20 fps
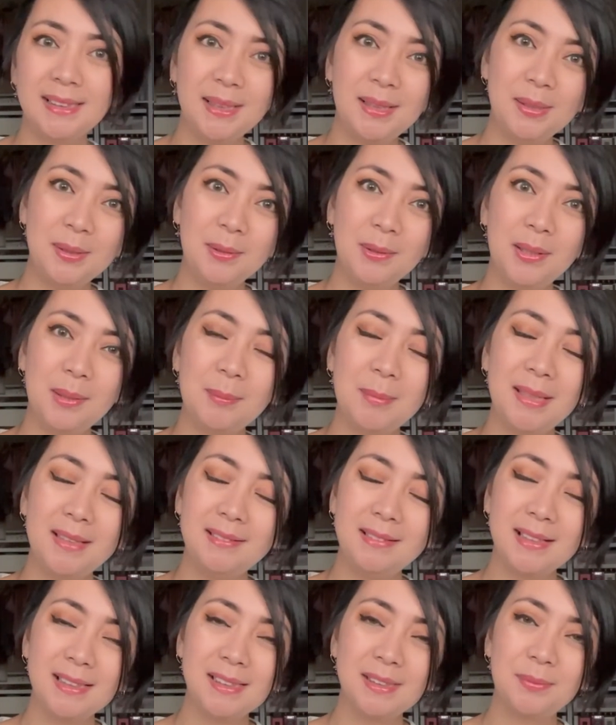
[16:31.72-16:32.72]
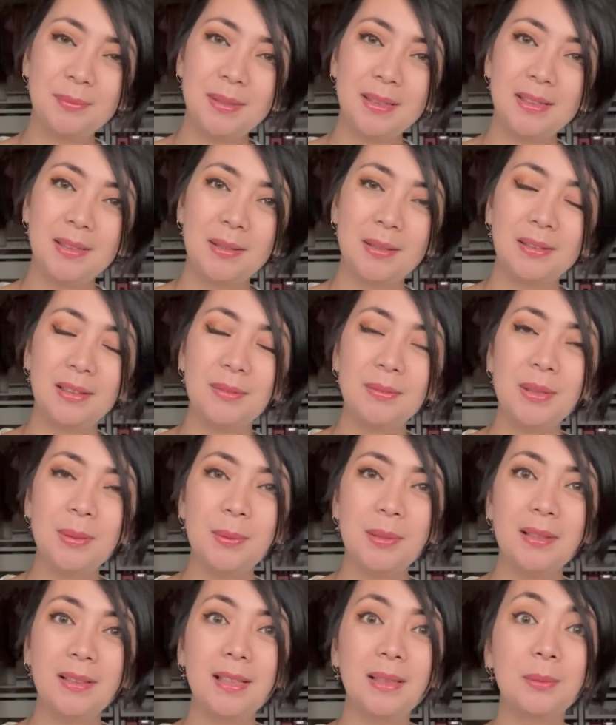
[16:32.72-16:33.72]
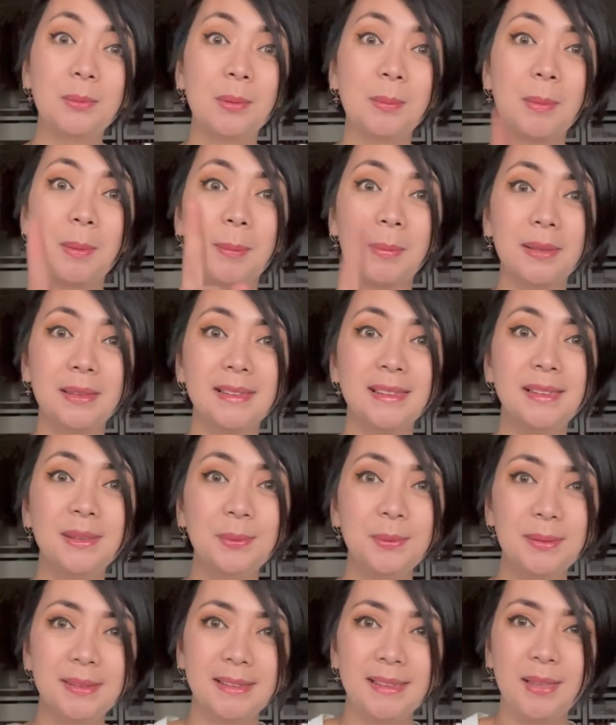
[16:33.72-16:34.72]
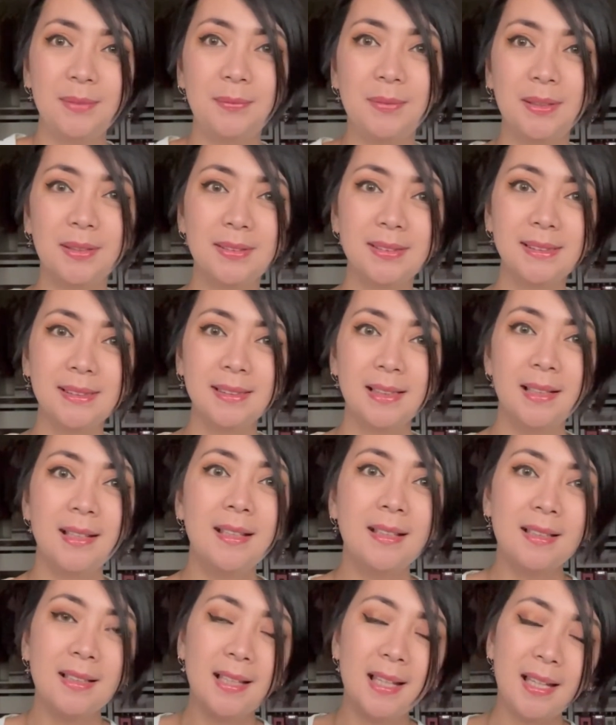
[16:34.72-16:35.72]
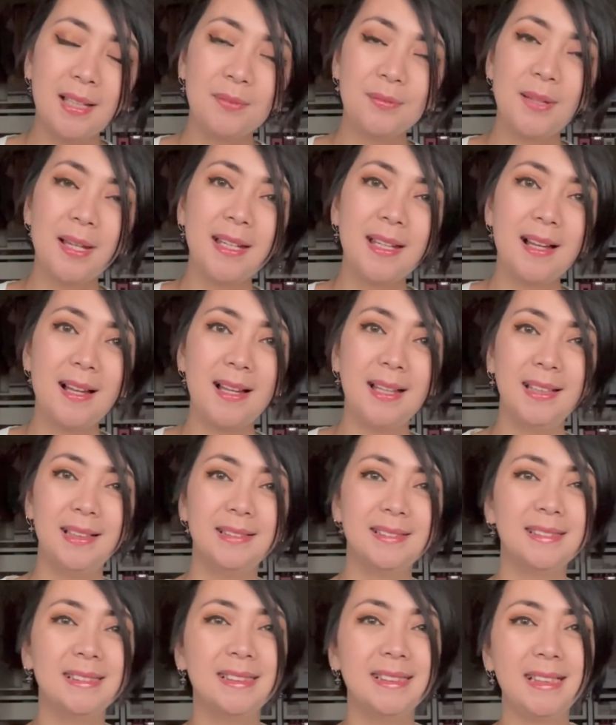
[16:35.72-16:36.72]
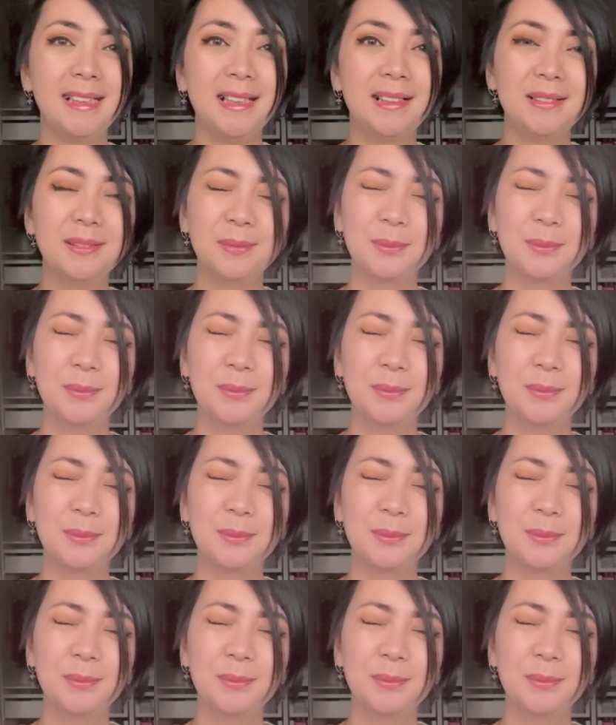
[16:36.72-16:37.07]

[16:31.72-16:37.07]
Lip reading: you on my next video. I love you all, and remember to stay fierce and fly high. See ya.